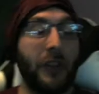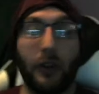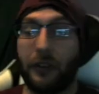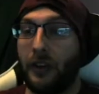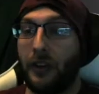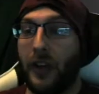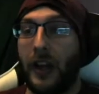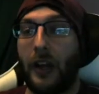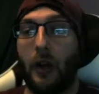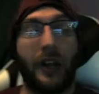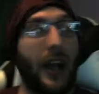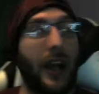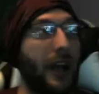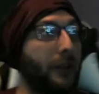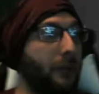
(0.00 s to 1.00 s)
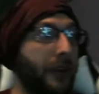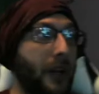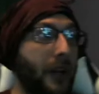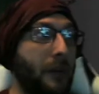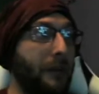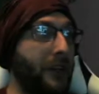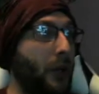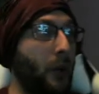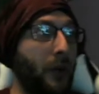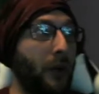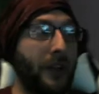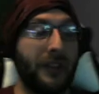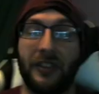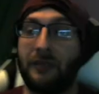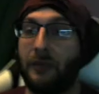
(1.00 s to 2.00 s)
Tornado, guys, we're gonna be doing
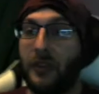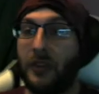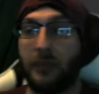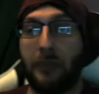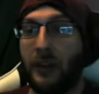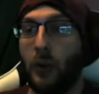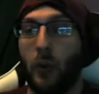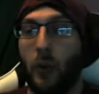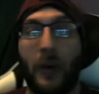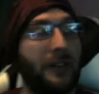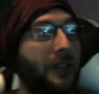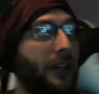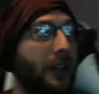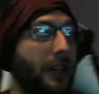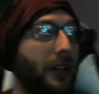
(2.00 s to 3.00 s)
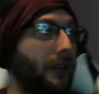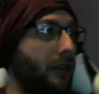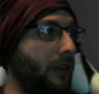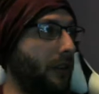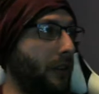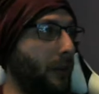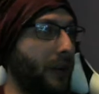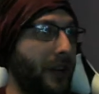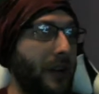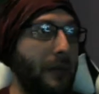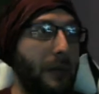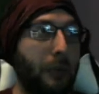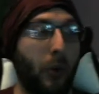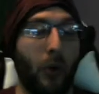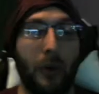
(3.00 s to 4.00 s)
spin the winds here. We're gonna
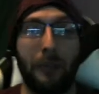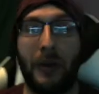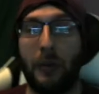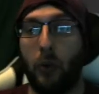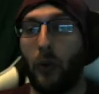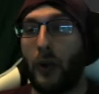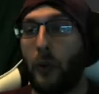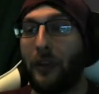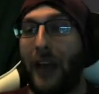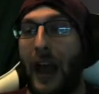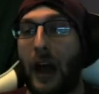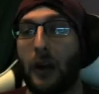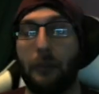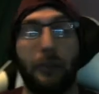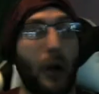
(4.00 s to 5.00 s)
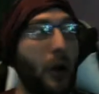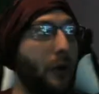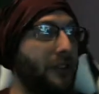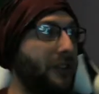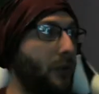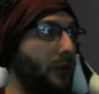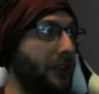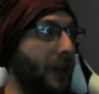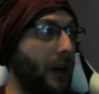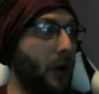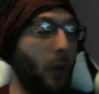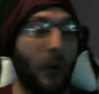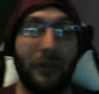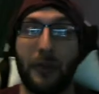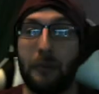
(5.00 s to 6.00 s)
be pulling people in without a bow, so we're gonna
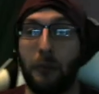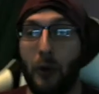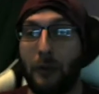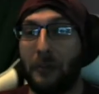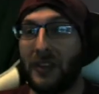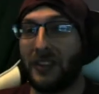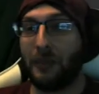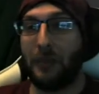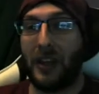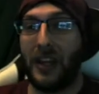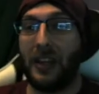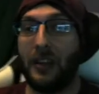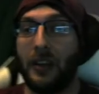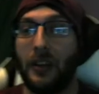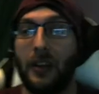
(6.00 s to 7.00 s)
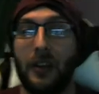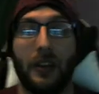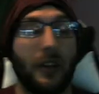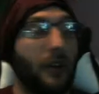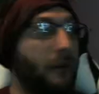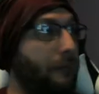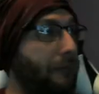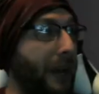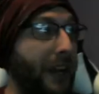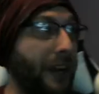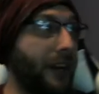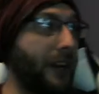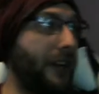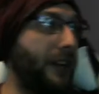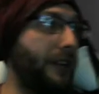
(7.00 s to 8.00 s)
want the movement speed.
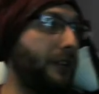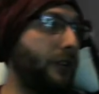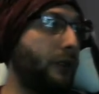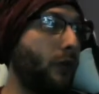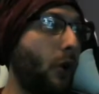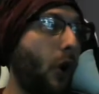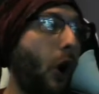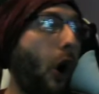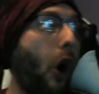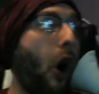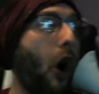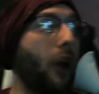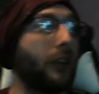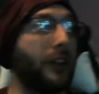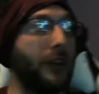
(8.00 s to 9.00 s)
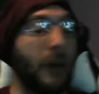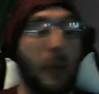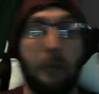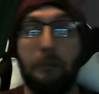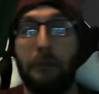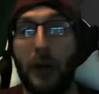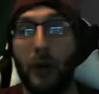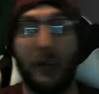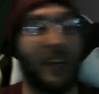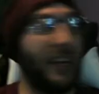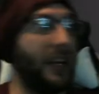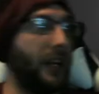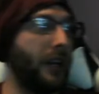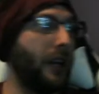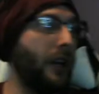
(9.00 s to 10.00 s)
Period. Just hauling
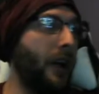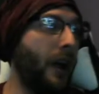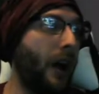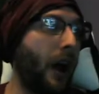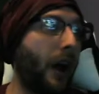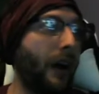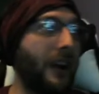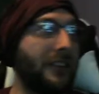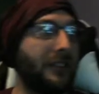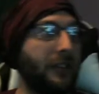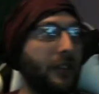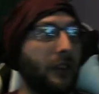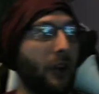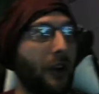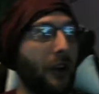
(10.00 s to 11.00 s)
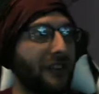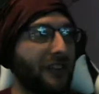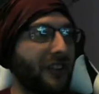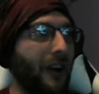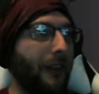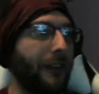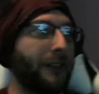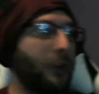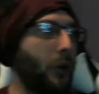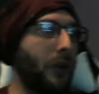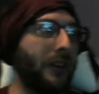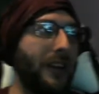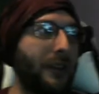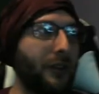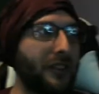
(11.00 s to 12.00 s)
booty. Alright, so you launch yourself into a
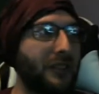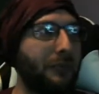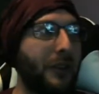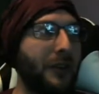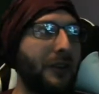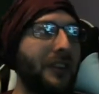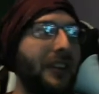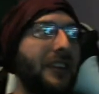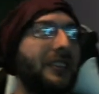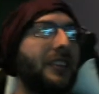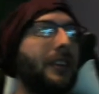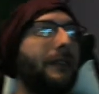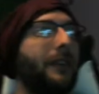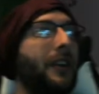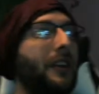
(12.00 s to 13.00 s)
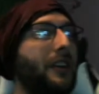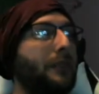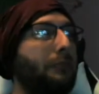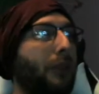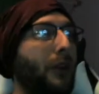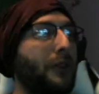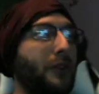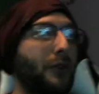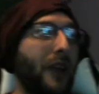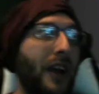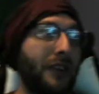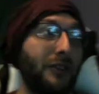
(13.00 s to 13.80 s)
lethal spin, releasing a furious blows around you